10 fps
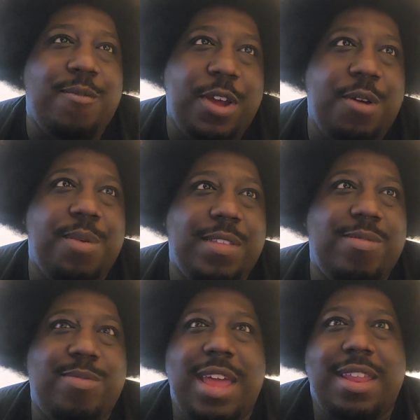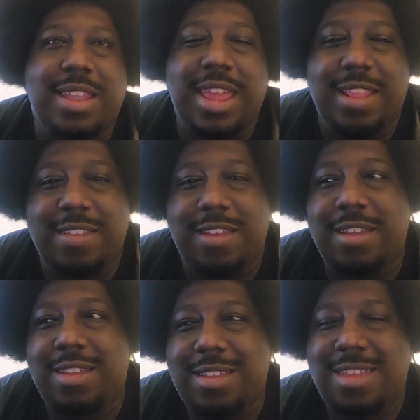well, it's
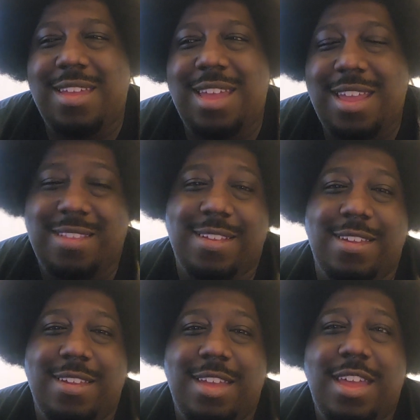a